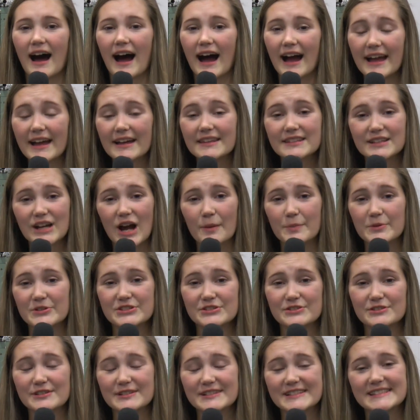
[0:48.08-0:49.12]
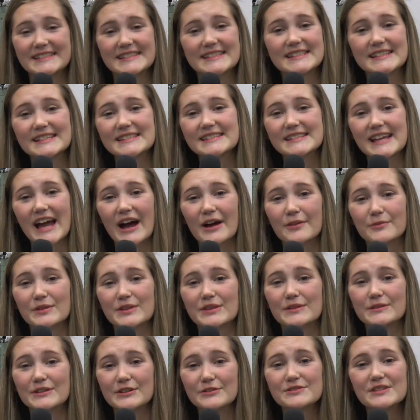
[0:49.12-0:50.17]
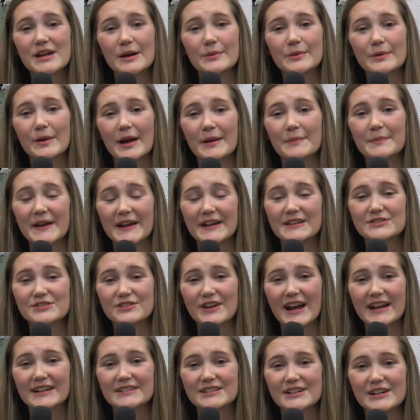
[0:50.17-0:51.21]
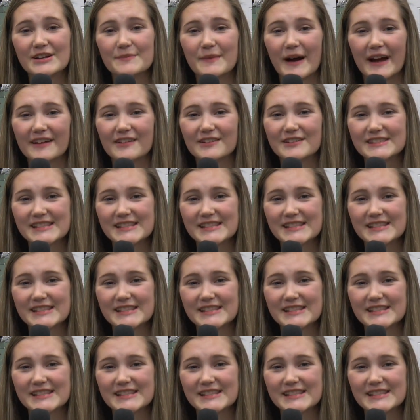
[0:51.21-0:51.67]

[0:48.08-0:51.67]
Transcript: I had the opportunity to sit down with UWA Band Director Michael